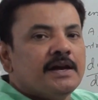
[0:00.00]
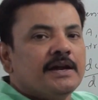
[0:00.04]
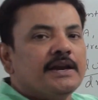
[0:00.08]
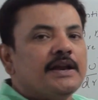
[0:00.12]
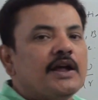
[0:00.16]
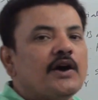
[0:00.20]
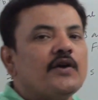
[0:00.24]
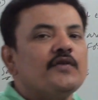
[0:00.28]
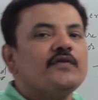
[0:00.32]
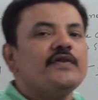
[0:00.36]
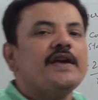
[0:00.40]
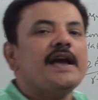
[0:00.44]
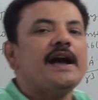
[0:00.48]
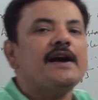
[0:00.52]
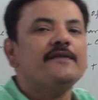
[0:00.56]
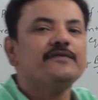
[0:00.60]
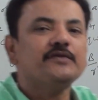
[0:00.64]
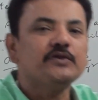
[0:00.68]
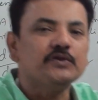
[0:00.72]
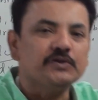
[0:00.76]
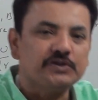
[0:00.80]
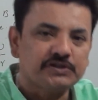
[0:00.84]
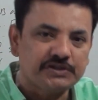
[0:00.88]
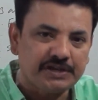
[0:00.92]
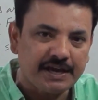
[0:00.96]
Now we have
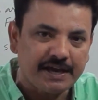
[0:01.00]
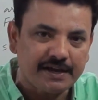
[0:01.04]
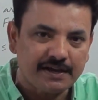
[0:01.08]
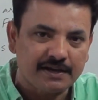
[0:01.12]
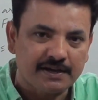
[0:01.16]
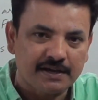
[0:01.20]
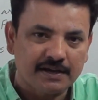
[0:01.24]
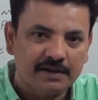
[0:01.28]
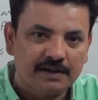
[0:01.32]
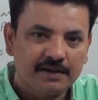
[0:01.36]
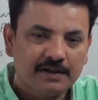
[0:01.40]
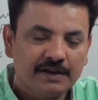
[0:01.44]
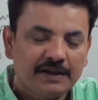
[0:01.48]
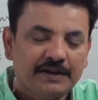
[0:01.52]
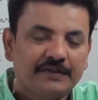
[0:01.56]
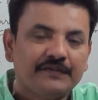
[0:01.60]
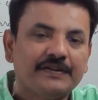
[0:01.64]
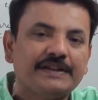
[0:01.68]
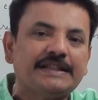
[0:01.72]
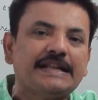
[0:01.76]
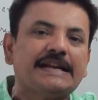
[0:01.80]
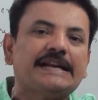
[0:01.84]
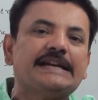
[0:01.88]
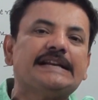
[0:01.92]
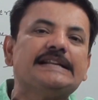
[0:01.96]
to check
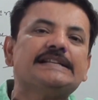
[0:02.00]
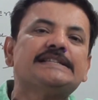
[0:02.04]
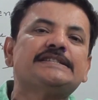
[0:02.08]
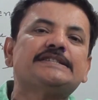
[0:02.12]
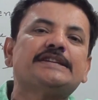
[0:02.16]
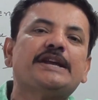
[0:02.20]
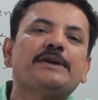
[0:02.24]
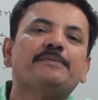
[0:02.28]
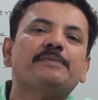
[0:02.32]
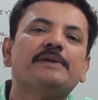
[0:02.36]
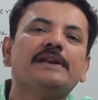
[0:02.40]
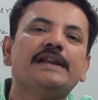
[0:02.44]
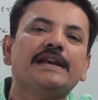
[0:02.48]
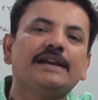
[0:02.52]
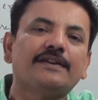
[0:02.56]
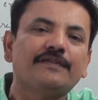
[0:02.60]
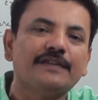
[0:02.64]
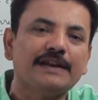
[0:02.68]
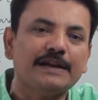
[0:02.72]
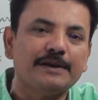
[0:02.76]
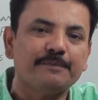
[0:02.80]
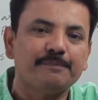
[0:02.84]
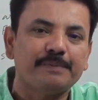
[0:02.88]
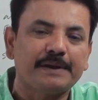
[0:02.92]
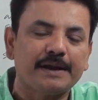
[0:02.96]
whether it is stable
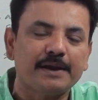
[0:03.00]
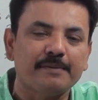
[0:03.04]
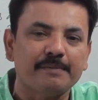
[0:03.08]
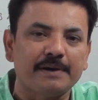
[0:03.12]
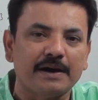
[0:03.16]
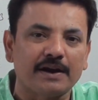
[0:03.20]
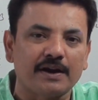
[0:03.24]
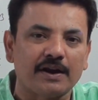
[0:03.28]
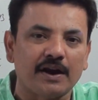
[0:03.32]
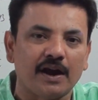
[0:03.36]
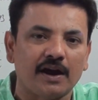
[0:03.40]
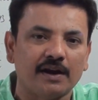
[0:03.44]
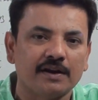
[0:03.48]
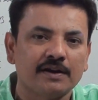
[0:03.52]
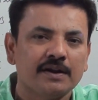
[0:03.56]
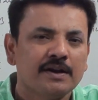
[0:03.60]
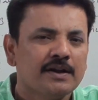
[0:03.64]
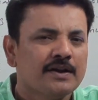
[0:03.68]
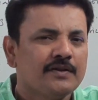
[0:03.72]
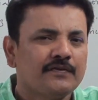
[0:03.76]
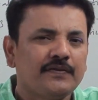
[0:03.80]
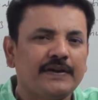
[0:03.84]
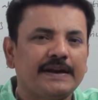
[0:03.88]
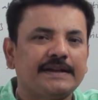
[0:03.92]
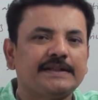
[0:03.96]
equilibrium or not.
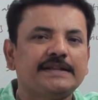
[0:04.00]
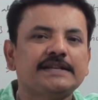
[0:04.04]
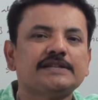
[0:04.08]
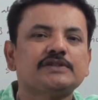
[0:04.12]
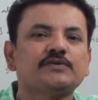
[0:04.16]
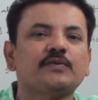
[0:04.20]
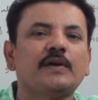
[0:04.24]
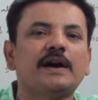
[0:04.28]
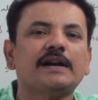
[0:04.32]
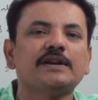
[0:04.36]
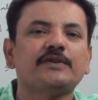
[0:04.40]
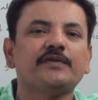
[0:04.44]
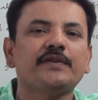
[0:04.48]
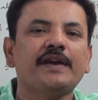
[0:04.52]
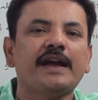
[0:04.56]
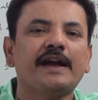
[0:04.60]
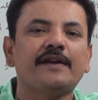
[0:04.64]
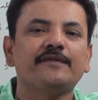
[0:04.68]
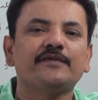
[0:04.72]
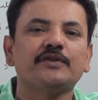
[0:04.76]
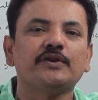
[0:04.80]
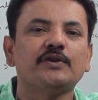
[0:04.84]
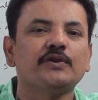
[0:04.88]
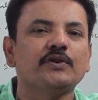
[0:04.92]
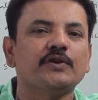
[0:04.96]
For this what we
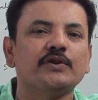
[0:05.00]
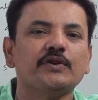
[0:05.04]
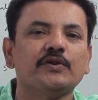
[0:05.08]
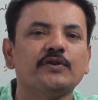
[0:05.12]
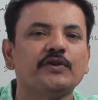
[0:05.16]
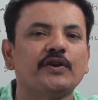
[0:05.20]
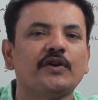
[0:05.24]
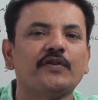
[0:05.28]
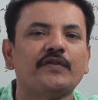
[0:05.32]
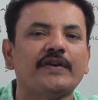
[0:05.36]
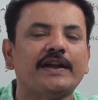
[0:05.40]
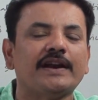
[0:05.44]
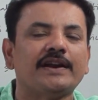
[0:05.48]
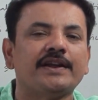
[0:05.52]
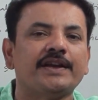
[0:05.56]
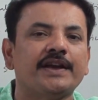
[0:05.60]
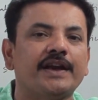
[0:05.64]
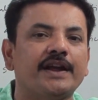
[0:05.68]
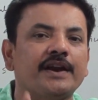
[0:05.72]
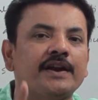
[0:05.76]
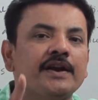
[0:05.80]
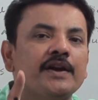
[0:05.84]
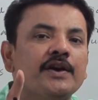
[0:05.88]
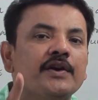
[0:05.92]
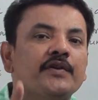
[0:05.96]
have to do, you know well
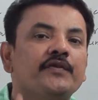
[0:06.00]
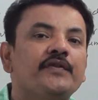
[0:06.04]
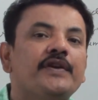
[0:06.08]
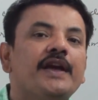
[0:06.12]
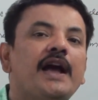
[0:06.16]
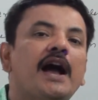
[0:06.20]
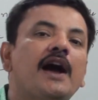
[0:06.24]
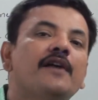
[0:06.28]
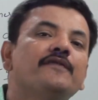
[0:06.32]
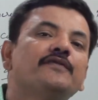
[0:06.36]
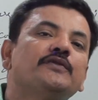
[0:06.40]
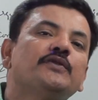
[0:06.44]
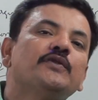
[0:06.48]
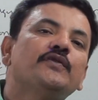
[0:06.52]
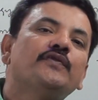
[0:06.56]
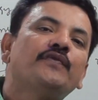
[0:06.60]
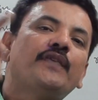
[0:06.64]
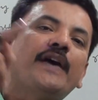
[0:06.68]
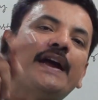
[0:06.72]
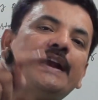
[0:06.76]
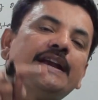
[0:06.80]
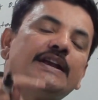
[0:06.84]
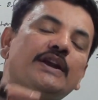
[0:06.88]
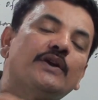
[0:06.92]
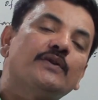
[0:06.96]
here. We have to
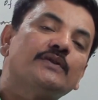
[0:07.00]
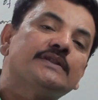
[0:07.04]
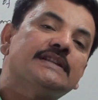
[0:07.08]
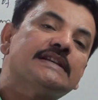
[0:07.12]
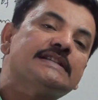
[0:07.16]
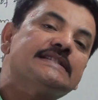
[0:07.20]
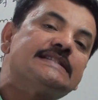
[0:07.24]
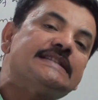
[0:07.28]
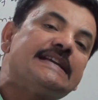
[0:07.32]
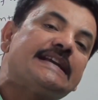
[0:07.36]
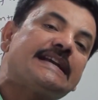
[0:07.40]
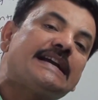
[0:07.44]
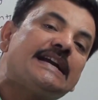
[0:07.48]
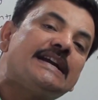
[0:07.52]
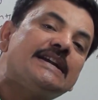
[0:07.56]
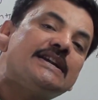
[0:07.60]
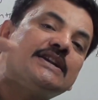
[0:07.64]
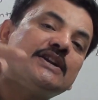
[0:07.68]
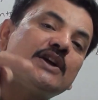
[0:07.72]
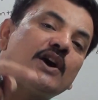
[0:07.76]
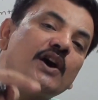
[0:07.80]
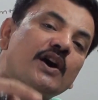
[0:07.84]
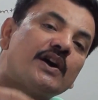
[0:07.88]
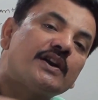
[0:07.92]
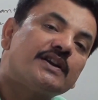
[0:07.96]
find out the second
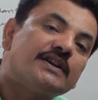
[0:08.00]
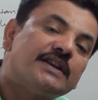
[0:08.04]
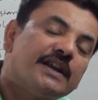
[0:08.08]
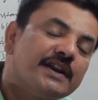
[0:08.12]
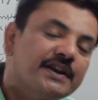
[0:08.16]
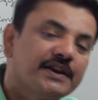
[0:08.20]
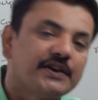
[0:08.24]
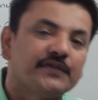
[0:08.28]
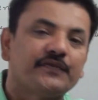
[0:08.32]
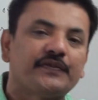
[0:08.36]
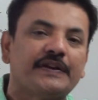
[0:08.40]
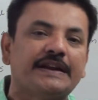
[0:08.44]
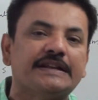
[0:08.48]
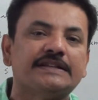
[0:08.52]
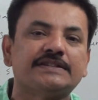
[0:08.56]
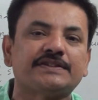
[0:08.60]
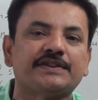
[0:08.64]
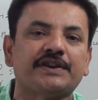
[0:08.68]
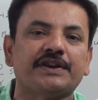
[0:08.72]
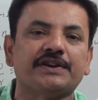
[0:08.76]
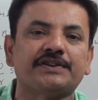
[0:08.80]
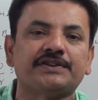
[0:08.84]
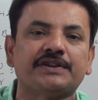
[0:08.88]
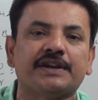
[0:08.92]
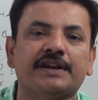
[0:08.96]
order
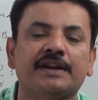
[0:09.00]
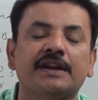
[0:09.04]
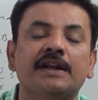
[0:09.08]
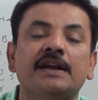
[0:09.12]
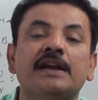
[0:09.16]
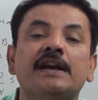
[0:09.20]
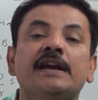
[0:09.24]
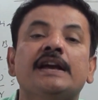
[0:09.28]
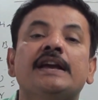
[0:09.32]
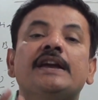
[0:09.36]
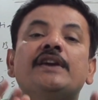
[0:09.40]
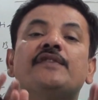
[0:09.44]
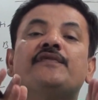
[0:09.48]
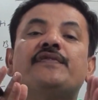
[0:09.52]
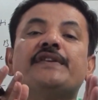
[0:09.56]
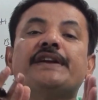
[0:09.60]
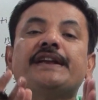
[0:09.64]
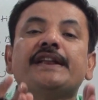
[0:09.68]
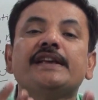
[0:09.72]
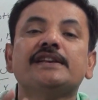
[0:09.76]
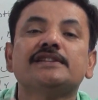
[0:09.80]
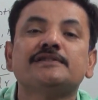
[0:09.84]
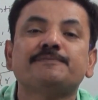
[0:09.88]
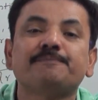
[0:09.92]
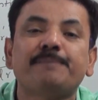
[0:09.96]
differentiation. If it
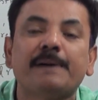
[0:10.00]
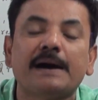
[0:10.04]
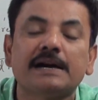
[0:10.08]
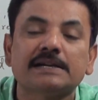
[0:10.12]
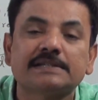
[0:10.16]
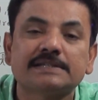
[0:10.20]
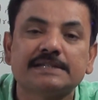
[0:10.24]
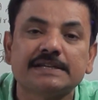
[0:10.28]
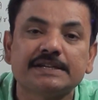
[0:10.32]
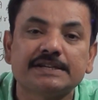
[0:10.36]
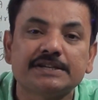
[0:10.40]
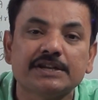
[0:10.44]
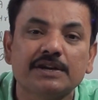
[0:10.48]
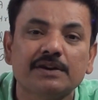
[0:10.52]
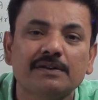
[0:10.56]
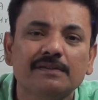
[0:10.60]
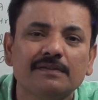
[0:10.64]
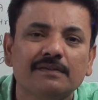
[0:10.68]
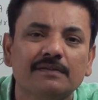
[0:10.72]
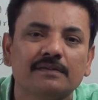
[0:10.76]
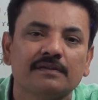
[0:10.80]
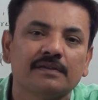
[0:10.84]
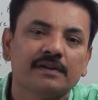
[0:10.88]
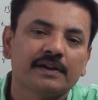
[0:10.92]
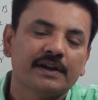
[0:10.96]
is positive,
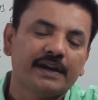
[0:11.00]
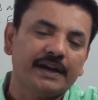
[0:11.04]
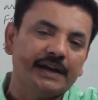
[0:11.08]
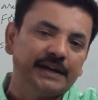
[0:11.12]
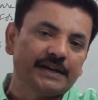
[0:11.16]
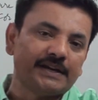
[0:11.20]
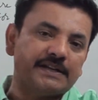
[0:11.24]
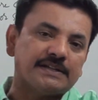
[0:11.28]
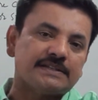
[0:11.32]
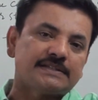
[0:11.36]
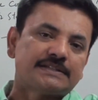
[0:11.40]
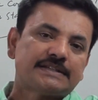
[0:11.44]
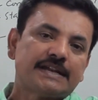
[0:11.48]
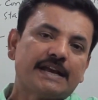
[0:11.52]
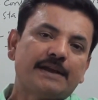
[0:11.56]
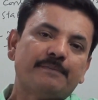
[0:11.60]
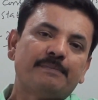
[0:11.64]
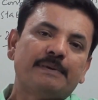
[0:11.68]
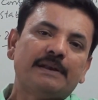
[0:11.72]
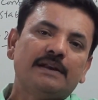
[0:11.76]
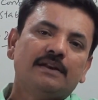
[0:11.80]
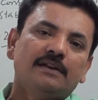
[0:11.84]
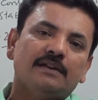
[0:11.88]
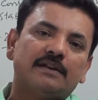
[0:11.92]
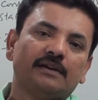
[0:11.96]
it is
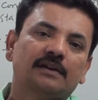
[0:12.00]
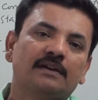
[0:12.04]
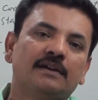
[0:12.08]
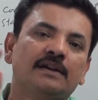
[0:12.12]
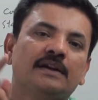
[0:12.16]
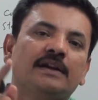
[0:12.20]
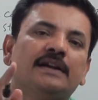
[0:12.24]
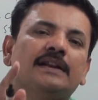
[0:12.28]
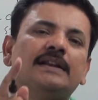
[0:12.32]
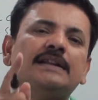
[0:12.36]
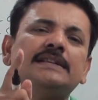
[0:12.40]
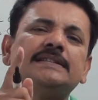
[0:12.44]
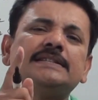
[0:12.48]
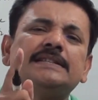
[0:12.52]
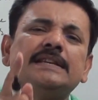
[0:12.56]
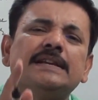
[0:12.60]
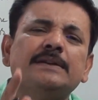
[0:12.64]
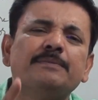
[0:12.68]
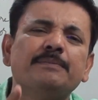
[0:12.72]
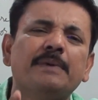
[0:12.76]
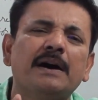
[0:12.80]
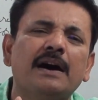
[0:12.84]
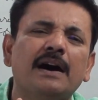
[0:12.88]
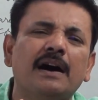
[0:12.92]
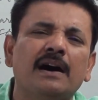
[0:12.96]
stable. Listen
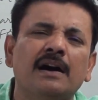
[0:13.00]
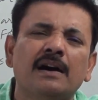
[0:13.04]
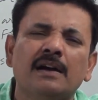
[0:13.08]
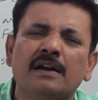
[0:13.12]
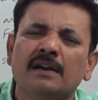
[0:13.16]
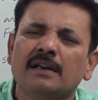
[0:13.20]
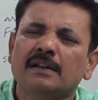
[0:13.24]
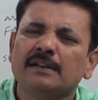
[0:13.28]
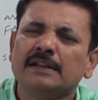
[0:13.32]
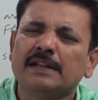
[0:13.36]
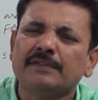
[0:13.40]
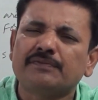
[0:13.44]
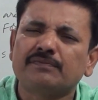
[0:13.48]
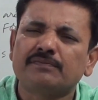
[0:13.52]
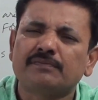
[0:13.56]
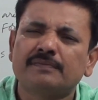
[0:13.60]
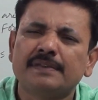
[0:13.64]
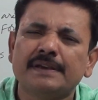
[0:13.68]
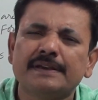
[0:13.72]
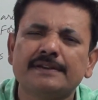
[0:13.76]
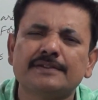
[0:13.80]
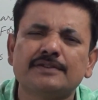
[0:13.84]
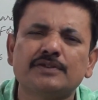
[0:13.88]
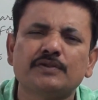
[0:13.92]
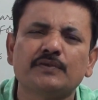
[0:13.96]
ma,
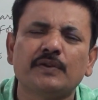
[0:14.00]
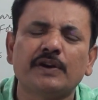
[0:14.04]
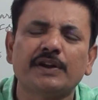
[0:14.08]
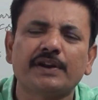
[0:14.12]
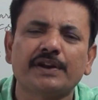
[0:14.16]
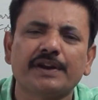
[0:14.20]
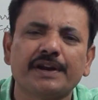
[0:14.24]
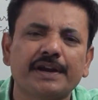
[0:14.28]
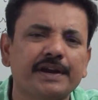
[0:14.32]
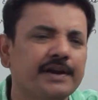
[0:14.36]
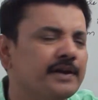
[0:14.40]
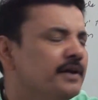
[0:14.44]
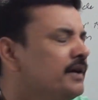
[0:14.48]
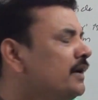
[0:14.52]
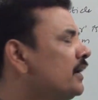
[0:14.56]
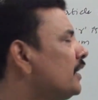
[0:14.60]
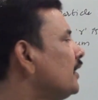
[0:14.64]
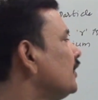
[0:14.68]
nothing to worry.